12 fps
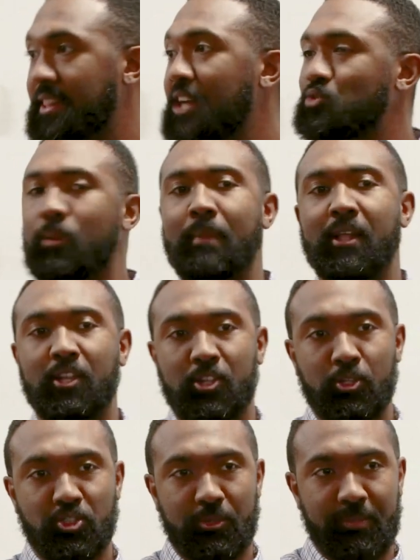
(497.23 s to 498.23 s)
That's what
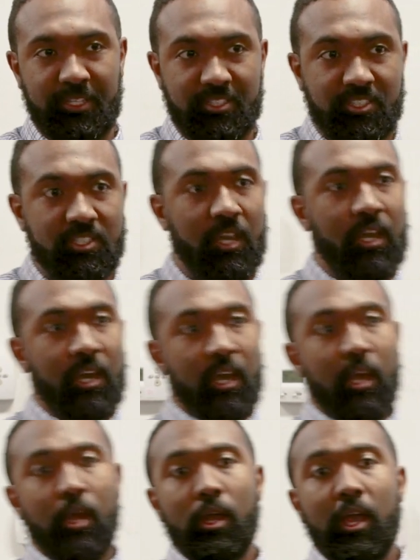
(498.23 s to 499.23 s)
malocclusion means.
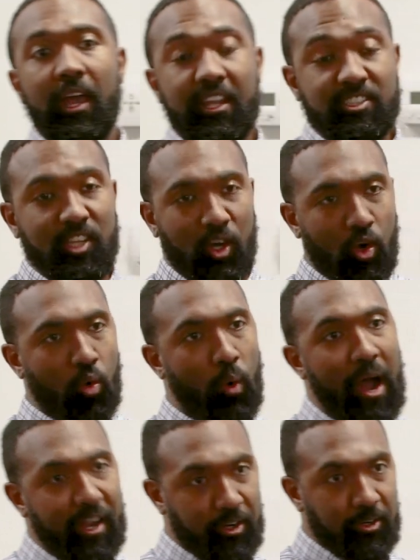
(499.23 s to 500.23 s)
It's
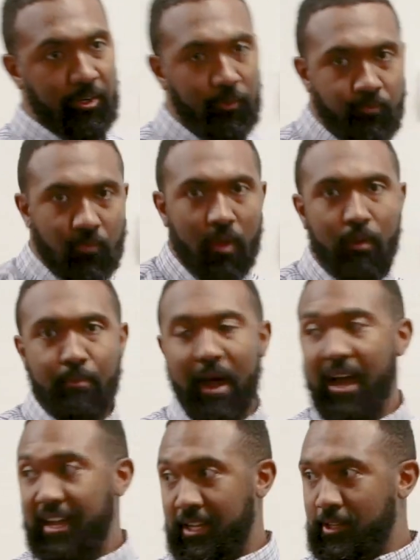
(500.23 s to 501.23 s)
acquired
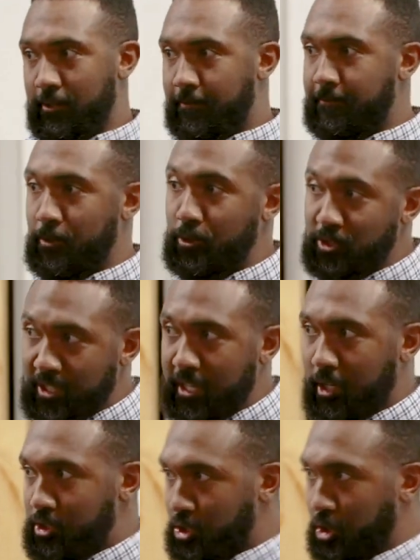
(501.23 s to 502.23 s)
by the foods that
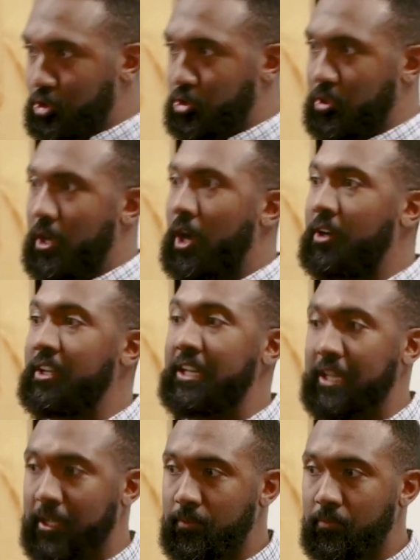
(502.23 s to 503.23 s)
our children are
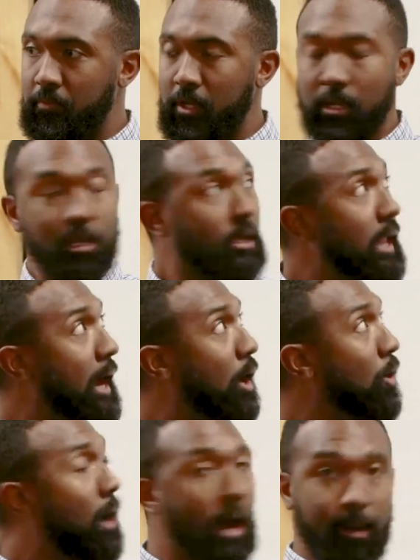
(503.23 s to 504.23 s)
eating.
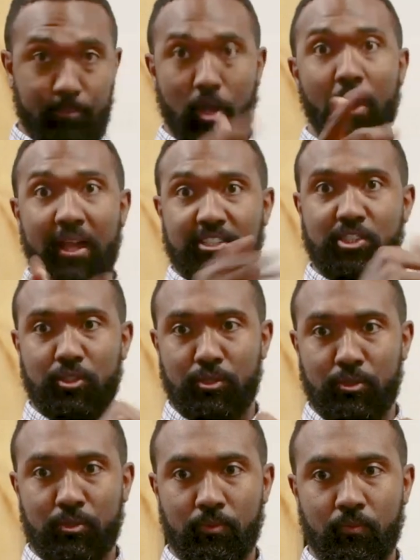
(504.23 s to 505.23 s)
Now, go ahead
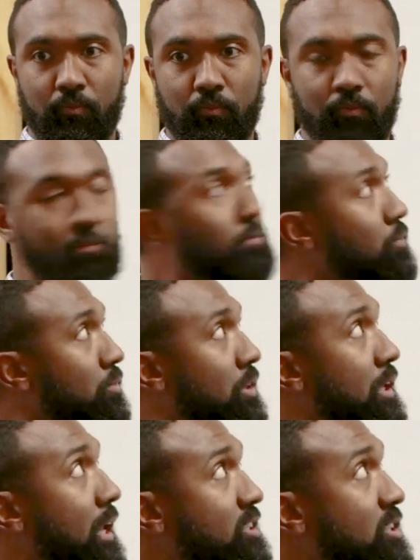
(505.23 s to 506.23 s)
to
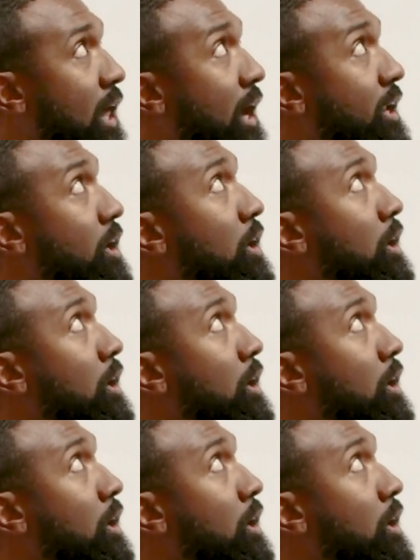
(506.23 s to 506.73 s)
the next slide.